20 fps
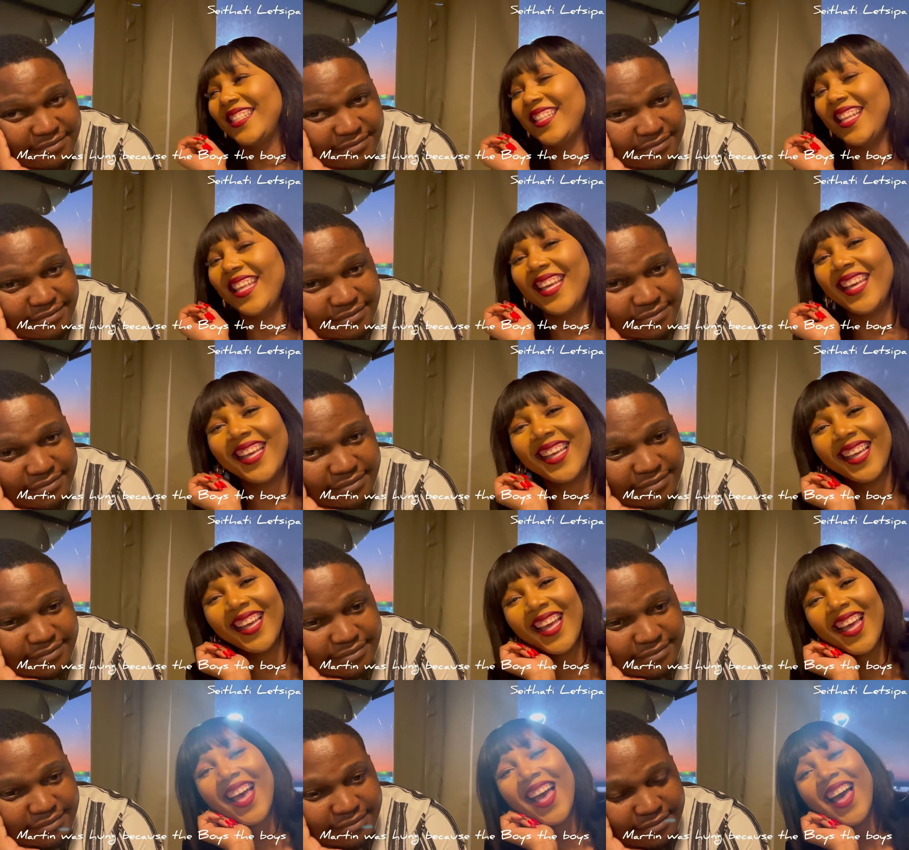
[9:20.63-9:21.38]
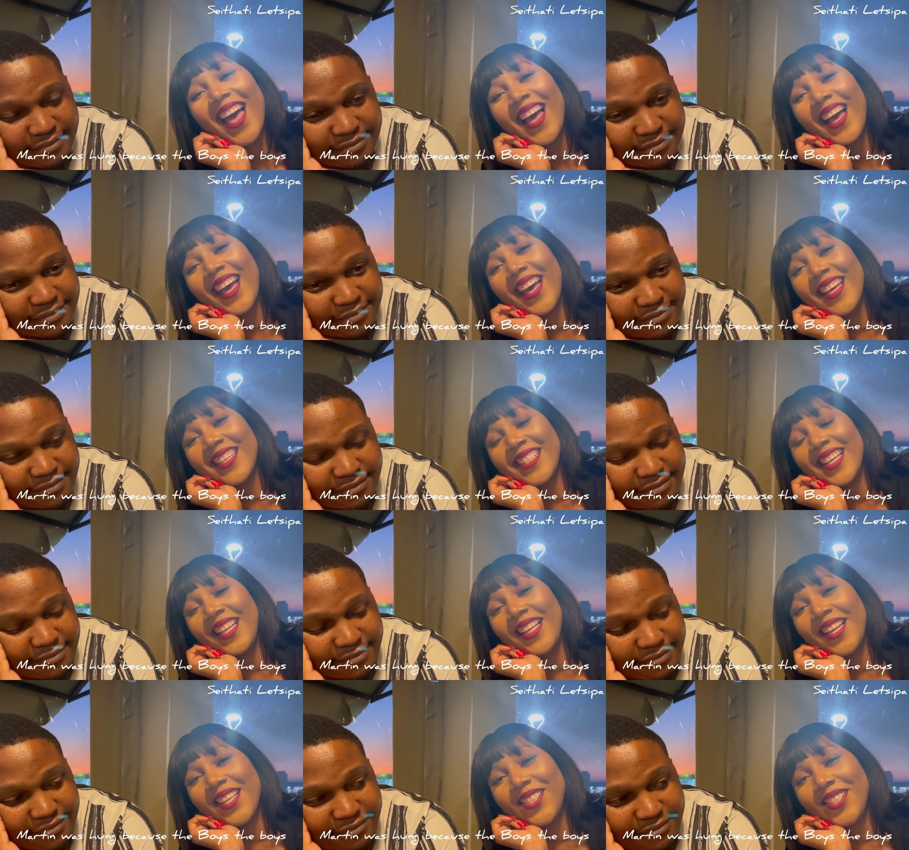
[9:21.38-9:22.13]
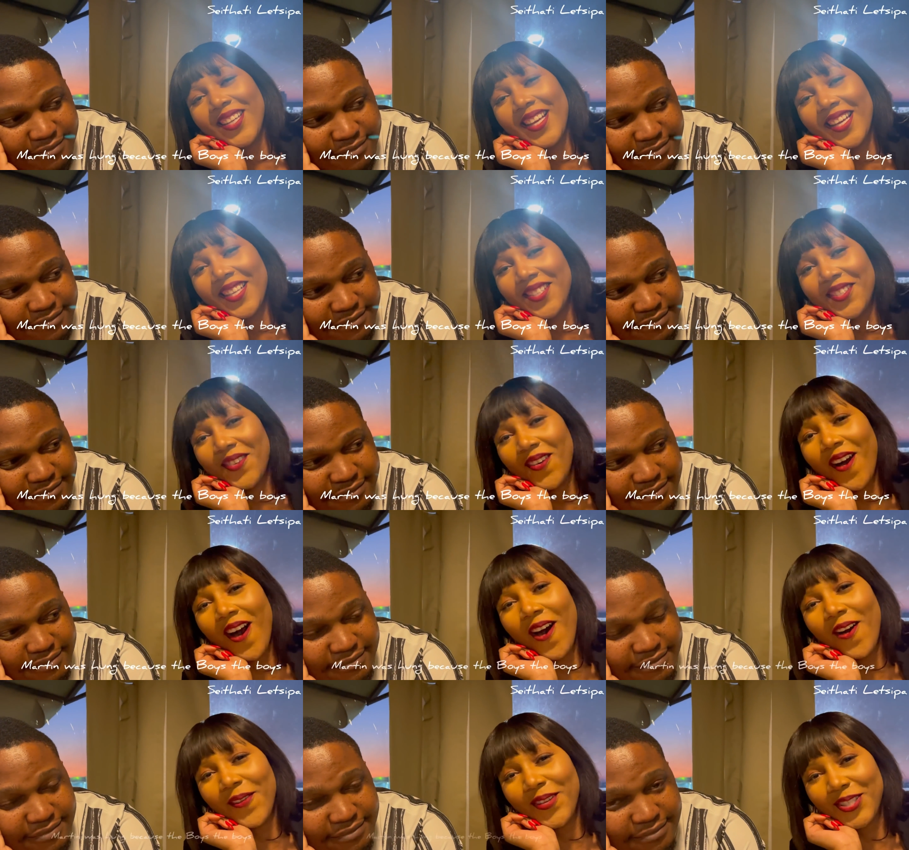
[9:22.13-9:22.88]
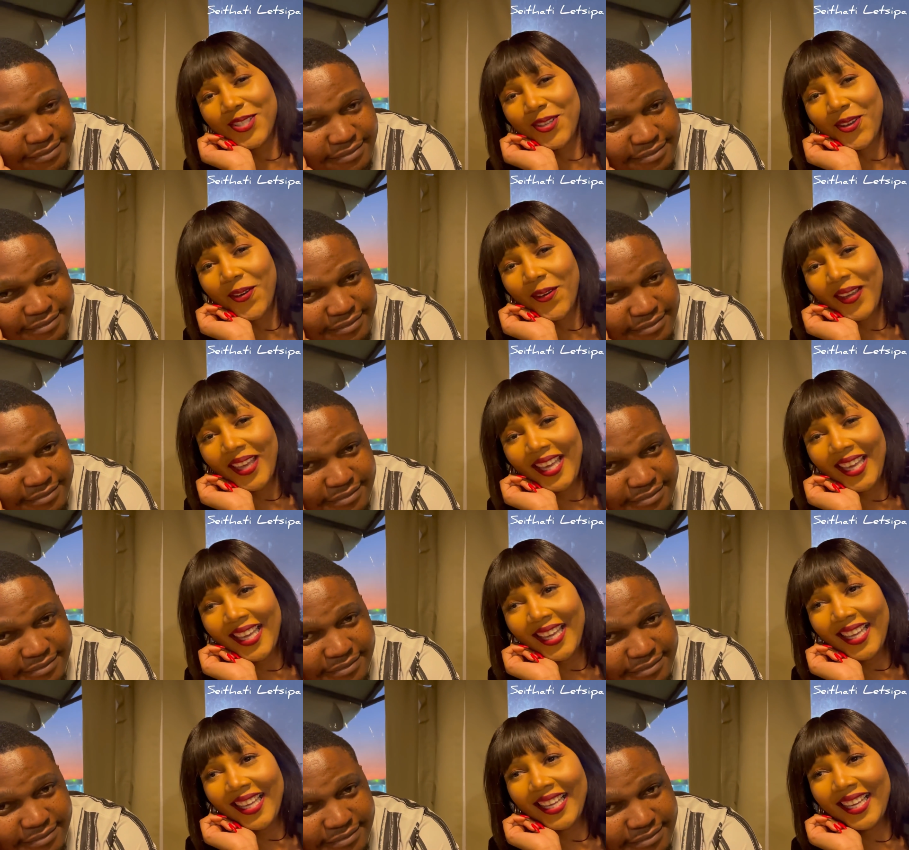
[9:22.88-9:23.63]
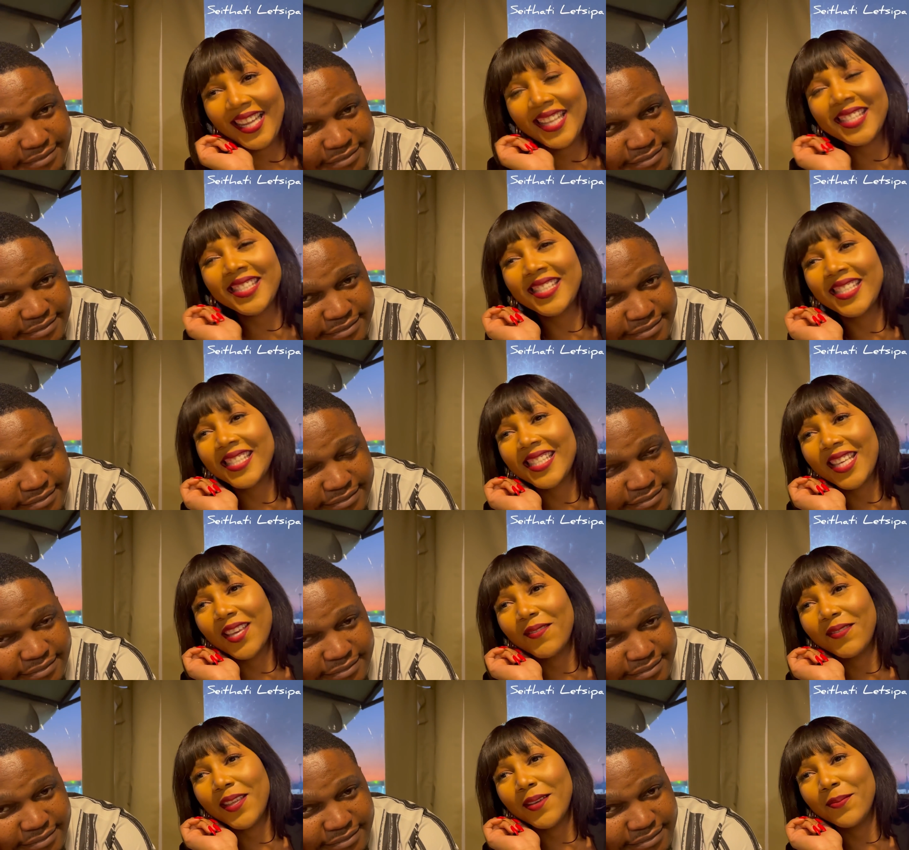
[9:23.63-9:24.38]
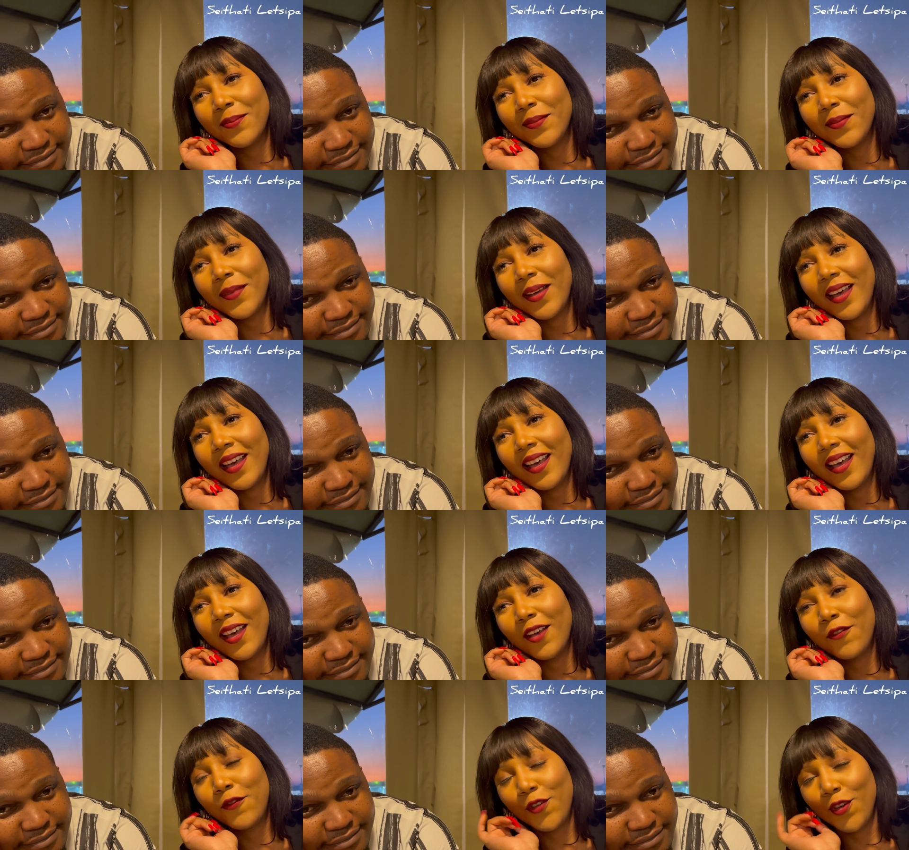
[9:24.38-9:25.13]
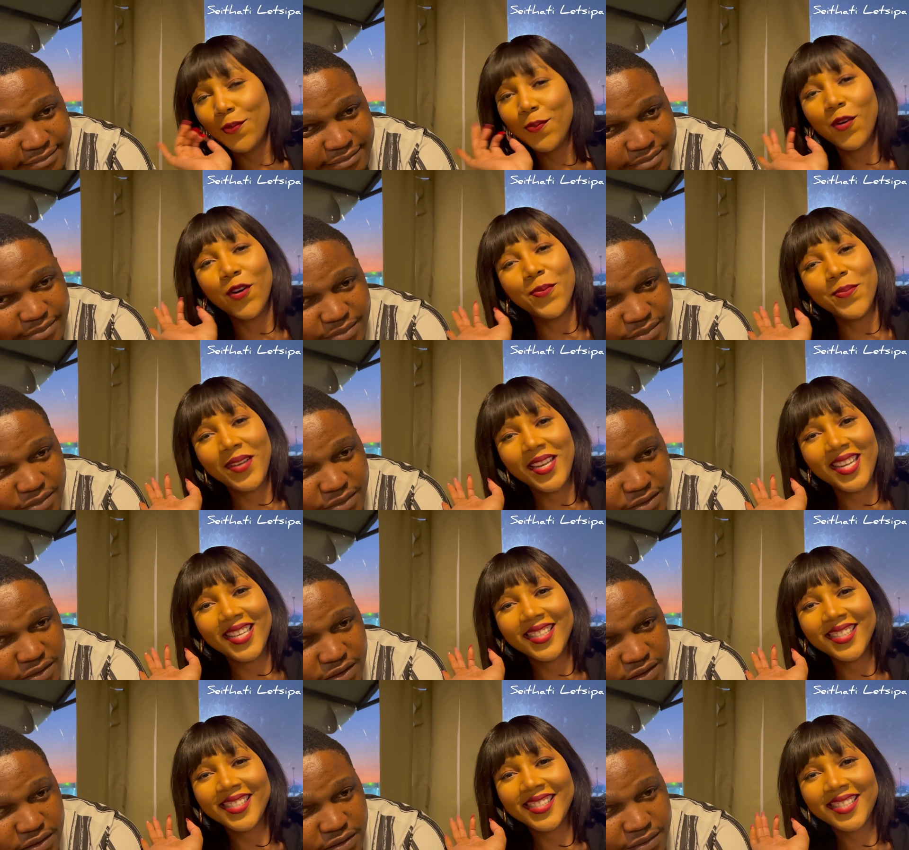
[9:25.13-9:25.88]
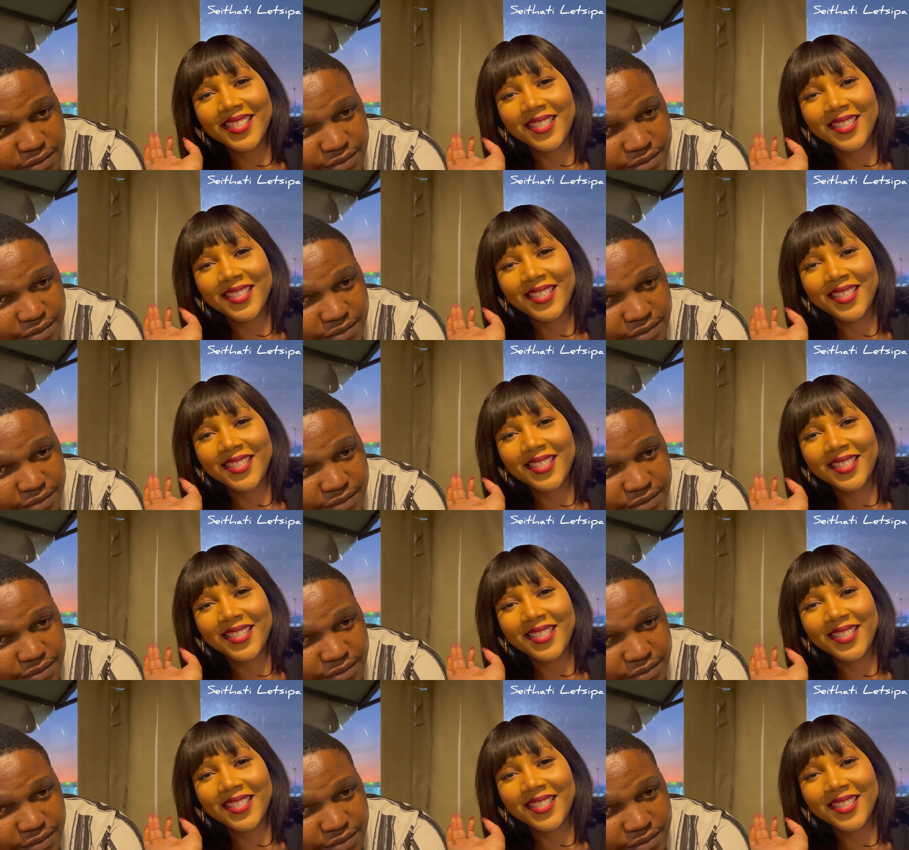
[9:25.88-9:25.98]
Speaker 1: Like, guys, I'll let you guys know how it's going. Let's just give them a few more minutes.